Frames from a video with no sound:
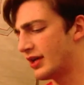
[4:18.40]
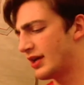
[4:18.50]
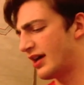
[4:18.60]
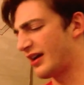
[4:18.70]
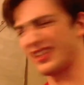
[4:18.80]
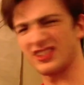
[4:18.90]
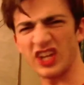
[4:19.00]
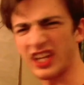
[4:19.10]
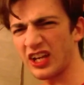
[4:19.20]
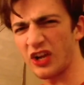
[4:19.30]

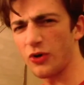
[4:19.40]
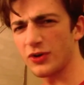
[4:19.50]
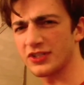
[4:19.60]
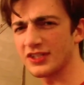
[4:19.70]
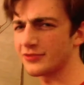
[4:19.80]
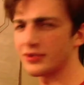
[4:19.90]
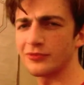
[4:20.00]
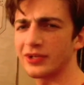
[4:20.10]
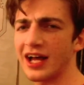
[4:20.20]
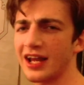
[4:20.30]
Psychic horses. We
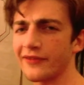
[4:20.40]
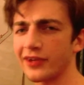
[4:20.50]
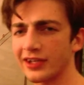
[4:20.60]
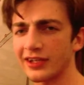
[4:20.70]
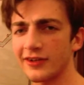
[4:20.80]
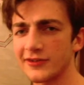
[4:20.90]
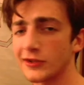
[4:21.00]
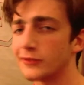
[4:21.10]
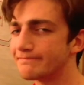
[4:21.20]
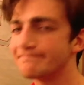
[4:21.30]
got everything there, so
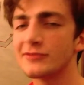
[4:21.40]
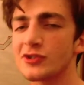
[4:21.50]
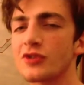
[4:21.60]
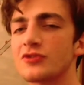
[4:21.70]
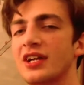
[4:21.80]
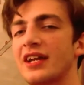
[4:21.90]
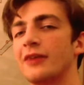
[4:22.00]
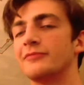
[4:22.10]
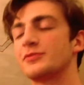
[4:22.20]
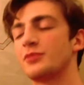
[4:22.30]
you should go check it out.
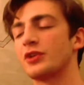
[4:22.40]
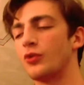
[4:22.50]
It's pretty cool.